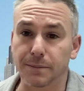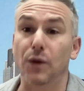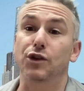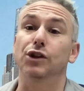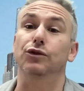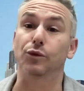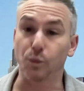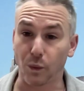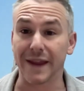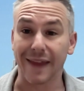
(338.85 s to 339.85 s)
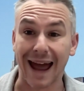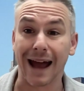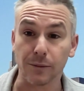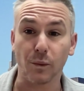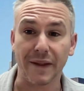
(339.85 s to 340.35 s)
both children with
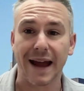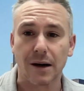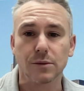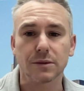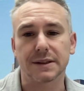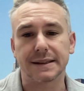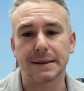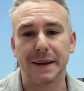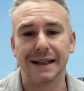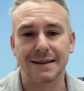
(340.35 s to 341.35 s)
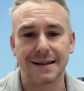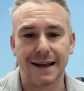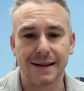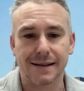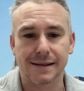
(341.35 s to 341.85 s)
and without
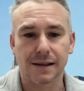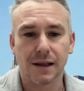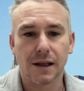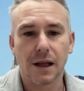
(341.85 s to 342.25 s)
disabilities.